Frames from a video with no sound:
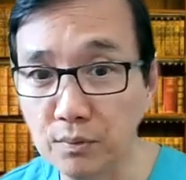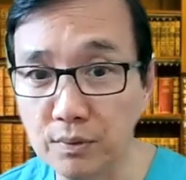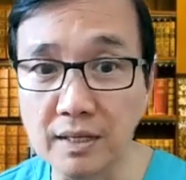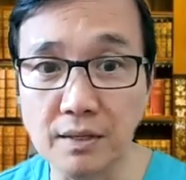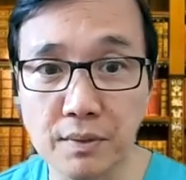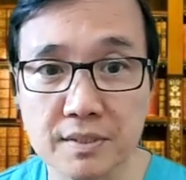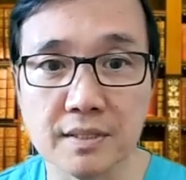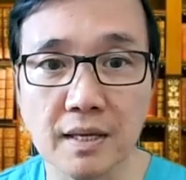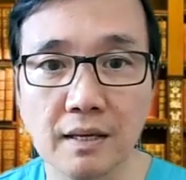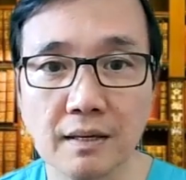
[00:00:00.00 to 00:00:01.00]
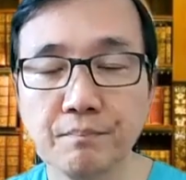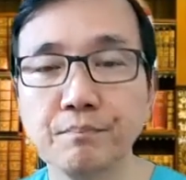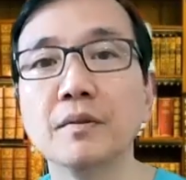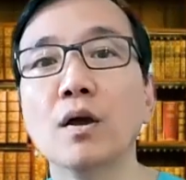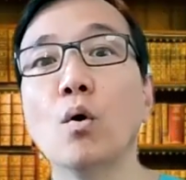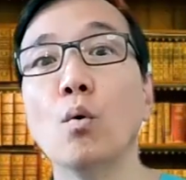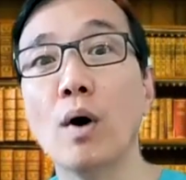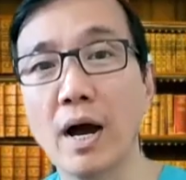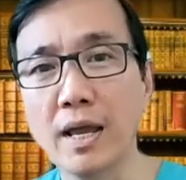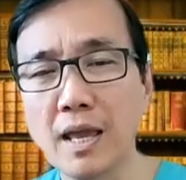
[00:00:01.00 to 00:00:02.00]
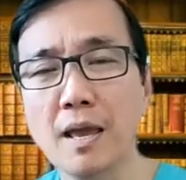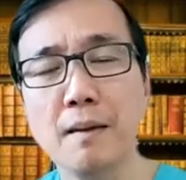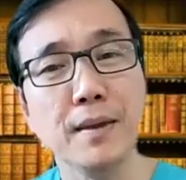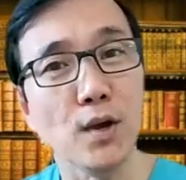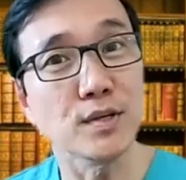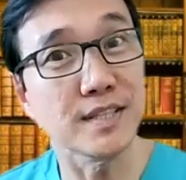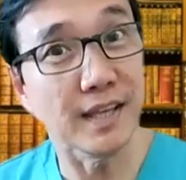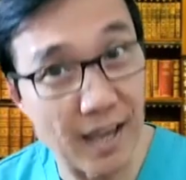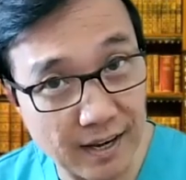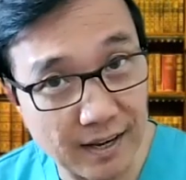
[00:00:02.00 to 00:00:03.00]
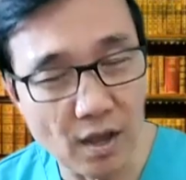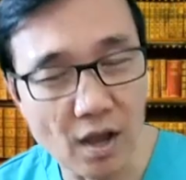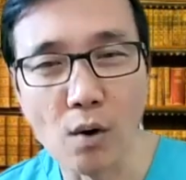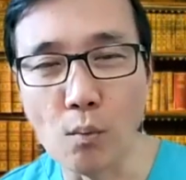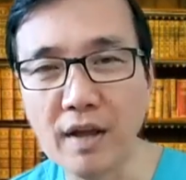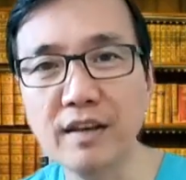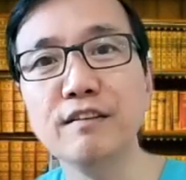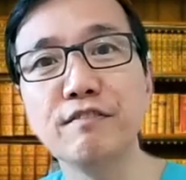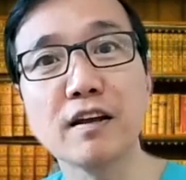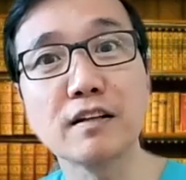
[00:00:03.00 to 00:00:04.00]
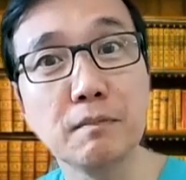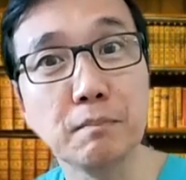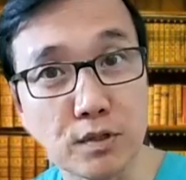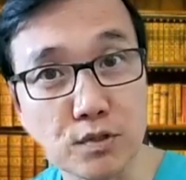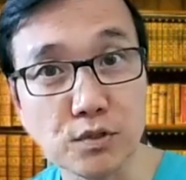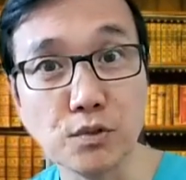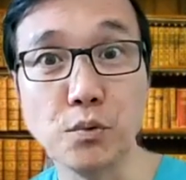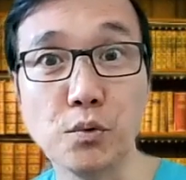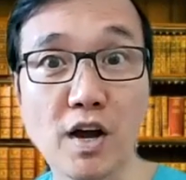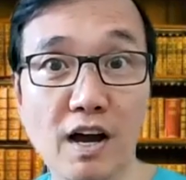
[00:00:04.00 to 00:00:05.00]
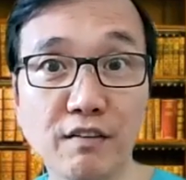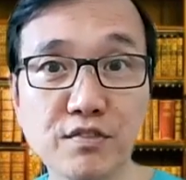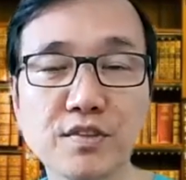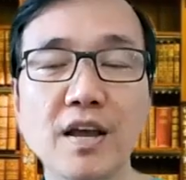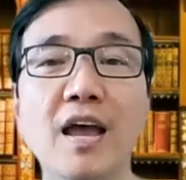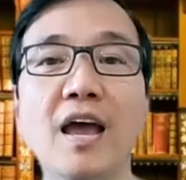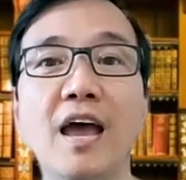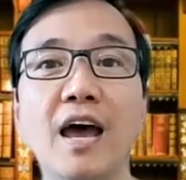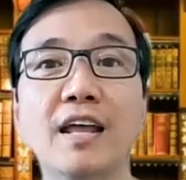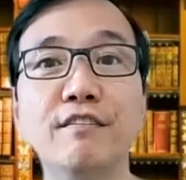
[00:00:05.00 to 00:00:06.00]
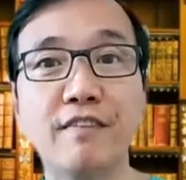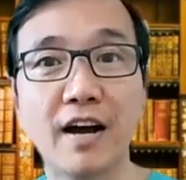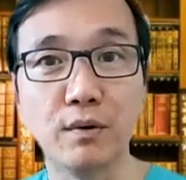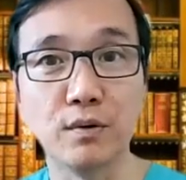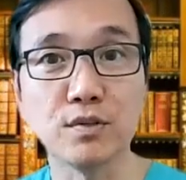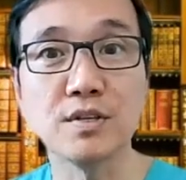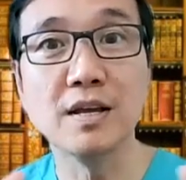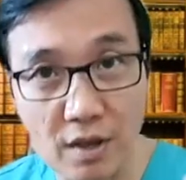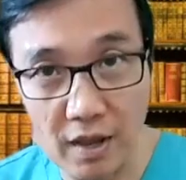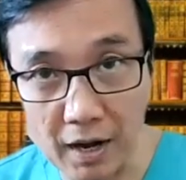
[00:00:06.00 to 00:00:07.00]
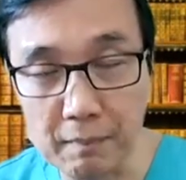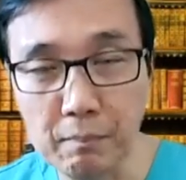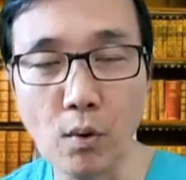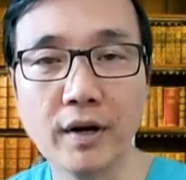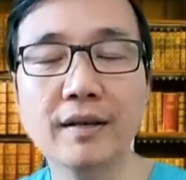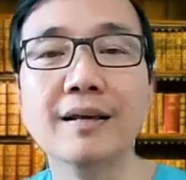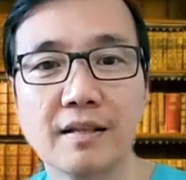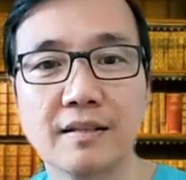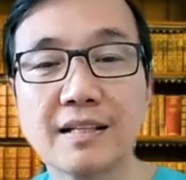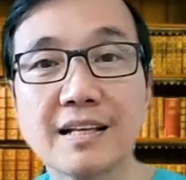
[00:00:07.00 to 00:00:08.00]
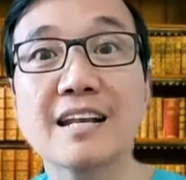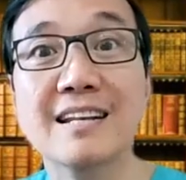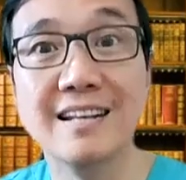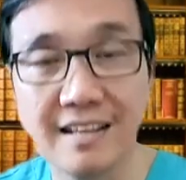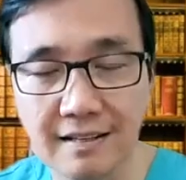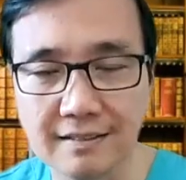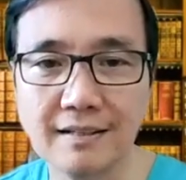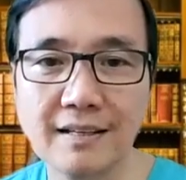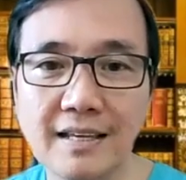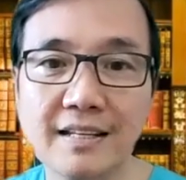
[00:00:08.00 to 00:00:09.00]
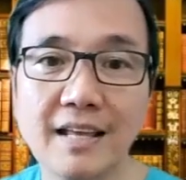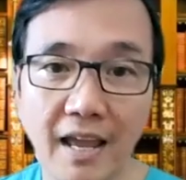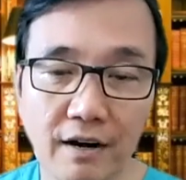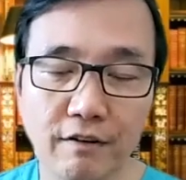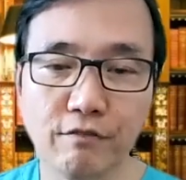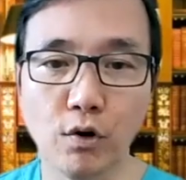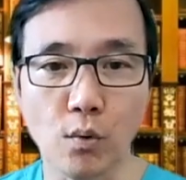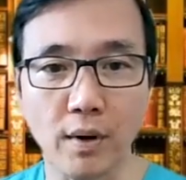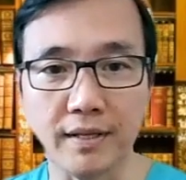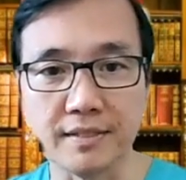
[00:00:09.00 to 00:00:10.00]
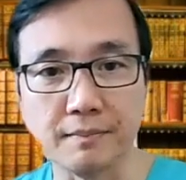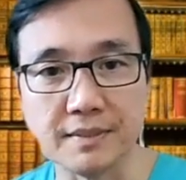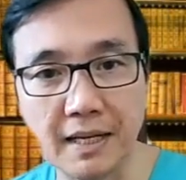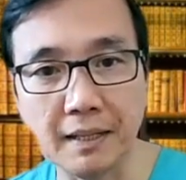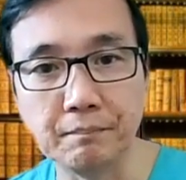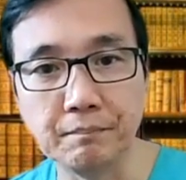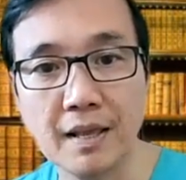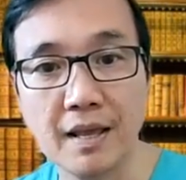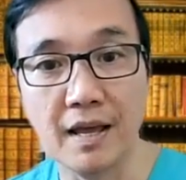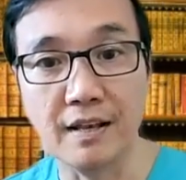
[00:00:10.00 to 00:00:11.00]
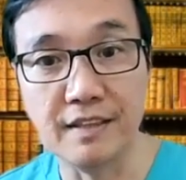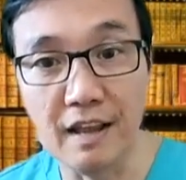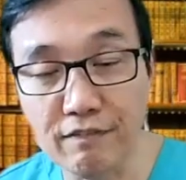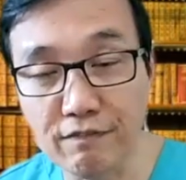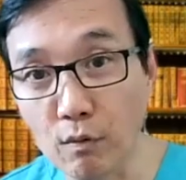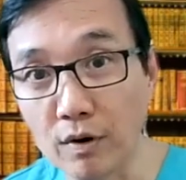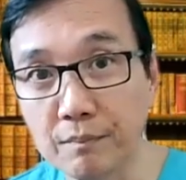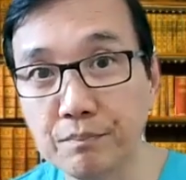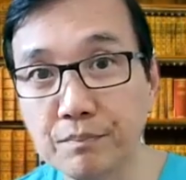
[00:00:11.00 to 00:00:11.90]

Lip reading: really risky. Why? Because again, one infected person who coughs had a virus airborne that can linger in the air for quite some time. And therefore,